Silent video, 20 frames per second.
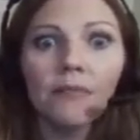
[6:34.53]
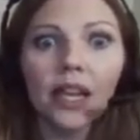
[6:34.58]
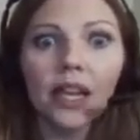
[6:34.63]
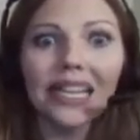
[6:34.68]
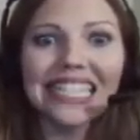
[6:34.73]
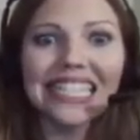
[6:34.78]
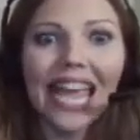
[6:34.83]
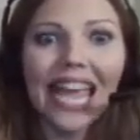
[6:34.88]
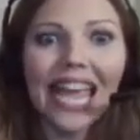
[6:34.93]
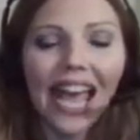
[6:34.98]

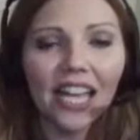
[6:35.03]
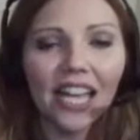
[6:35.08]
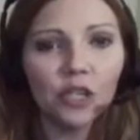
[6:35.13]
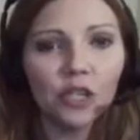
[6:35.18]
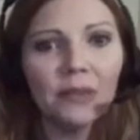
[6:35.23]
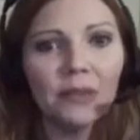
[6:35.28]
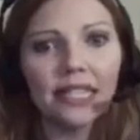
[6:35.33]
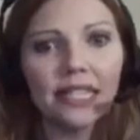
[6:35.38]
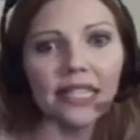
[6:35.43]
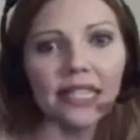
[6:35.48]

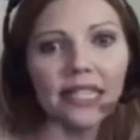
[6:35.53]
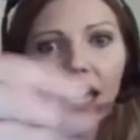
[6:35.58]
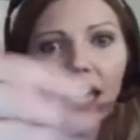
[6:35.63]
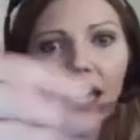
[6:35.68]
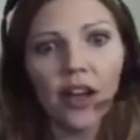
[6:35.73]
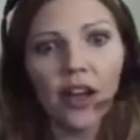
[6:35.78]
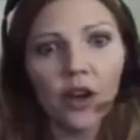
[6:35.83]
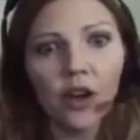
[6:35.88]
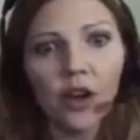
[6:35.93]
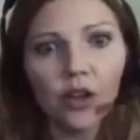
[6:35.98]
Attachment
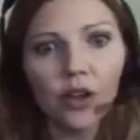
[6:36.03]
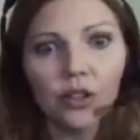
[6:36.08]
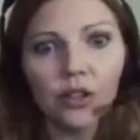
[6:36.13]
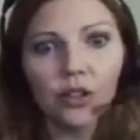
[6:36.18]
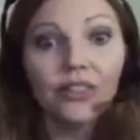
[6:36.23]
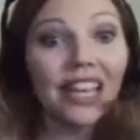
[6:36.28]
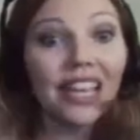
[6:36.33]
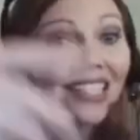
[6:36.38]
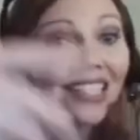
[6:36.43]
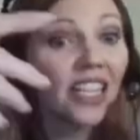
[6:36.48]
style,
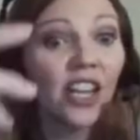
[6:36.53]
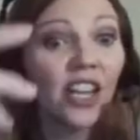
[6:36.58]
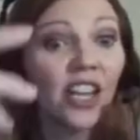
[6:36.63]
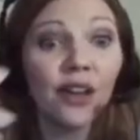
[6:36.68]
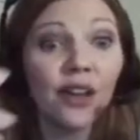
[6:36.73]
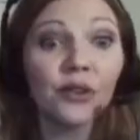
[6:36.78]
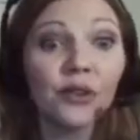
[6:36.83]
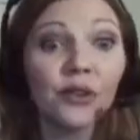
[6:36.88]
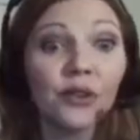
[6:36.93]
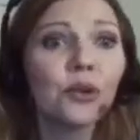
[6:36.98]
that's
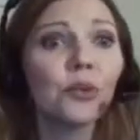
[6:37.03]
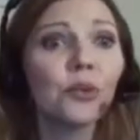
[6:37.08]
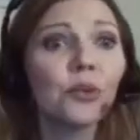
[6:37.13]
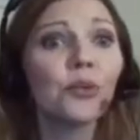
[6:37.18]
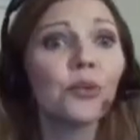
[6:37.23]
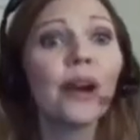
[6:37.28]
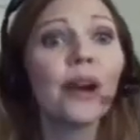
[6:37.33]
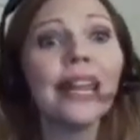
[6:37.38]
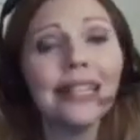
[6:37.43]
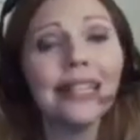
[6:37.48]
another
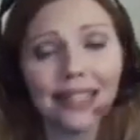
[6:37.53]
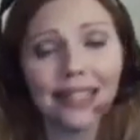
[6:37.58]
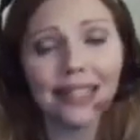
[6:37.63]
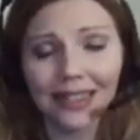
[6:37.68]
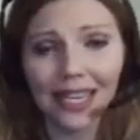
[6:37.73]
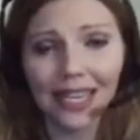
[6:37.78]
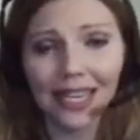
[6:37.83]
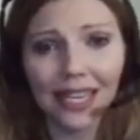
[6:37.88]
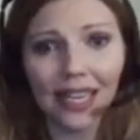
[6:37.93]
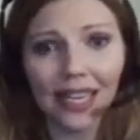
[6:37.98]
great
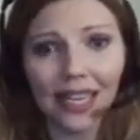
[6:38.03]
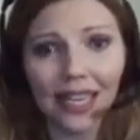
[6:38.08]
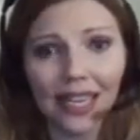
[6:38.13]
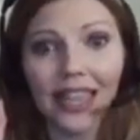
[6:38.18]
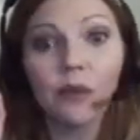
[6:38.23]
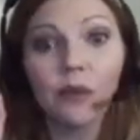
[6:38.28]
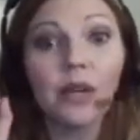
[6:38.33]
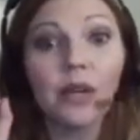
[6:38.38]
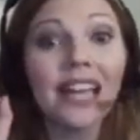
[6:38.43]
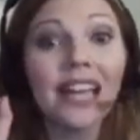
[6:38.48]
thing.
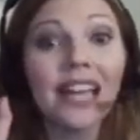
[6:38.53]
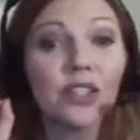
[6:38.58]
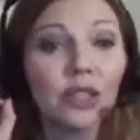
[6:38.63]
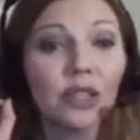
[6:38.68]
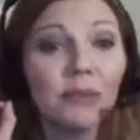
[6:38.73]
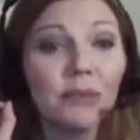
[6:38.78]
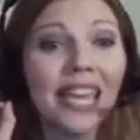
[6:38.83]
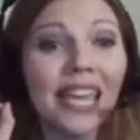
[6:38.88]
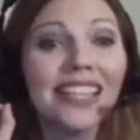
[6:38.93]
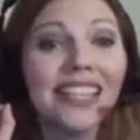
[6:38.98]
That would
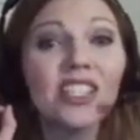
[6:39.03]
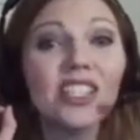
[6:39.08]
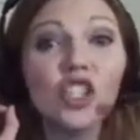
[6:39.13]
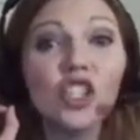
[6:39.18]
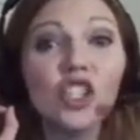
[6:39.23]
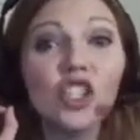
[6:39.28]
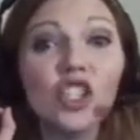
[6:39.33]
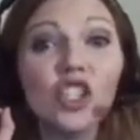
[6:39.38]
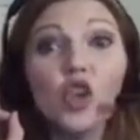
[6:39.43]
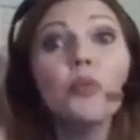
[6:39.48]
actually be a
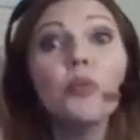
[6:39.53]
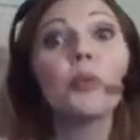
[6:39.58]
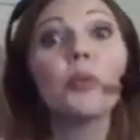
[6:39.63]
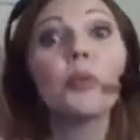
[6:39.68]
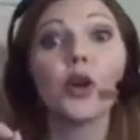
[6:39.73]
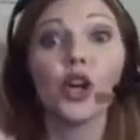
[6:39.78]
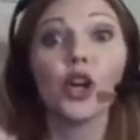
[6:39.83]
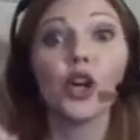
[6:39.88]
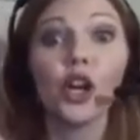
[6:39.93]
super